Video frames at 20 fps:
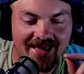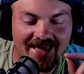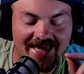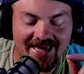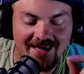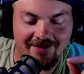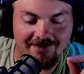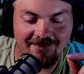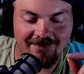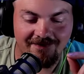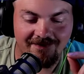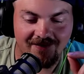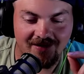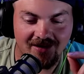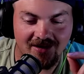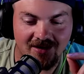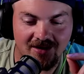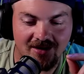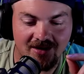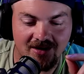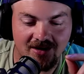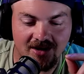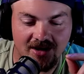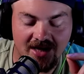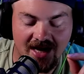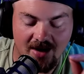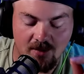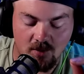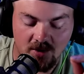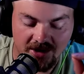If
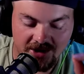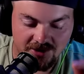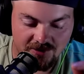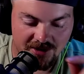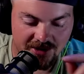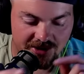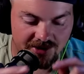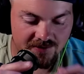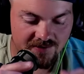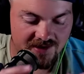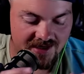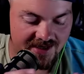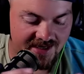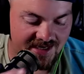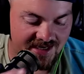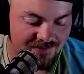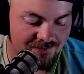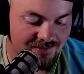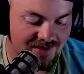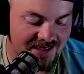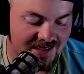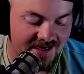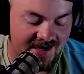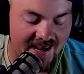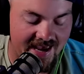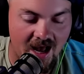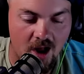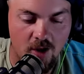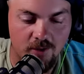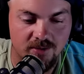I want you you to name me an
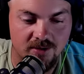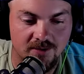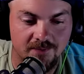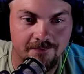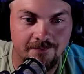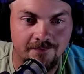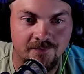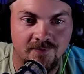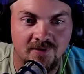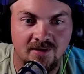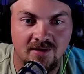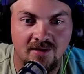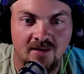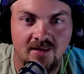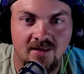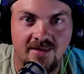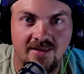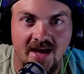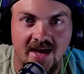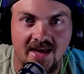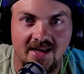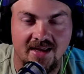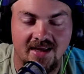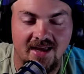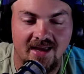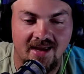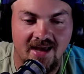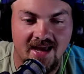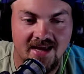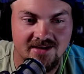album that
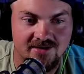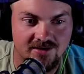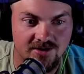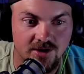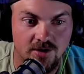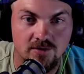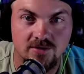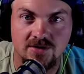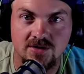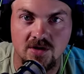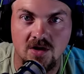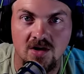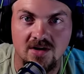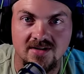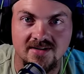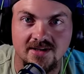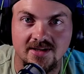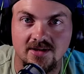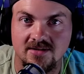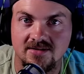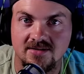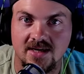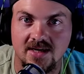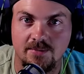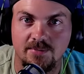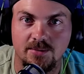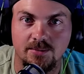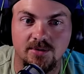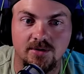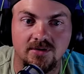has no songs that are
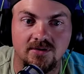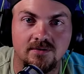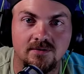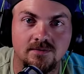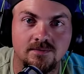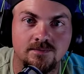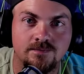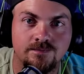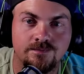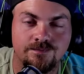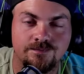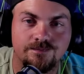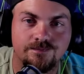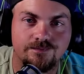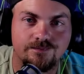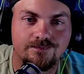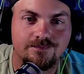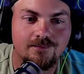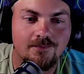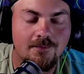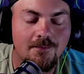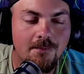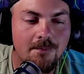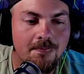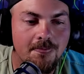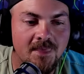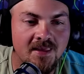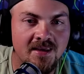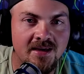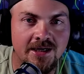skippable.
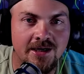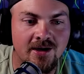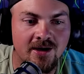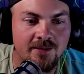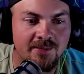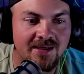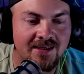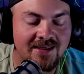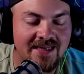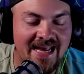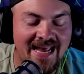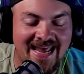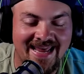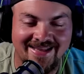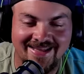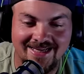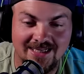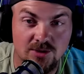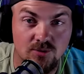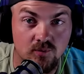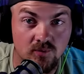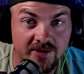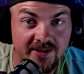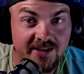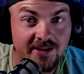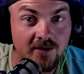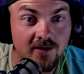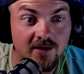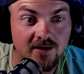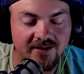You know what I mean? And that's really
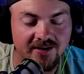hard.